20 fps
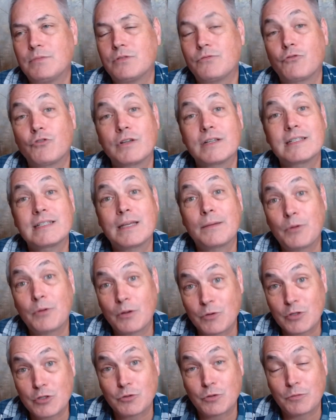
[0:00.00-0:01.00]
for example, I
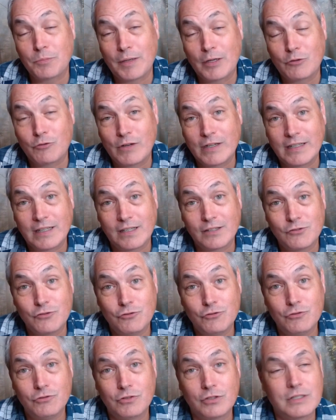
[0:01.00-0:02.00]
was with my grade 9
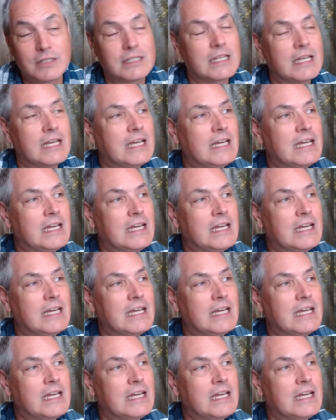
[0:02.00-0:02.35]
students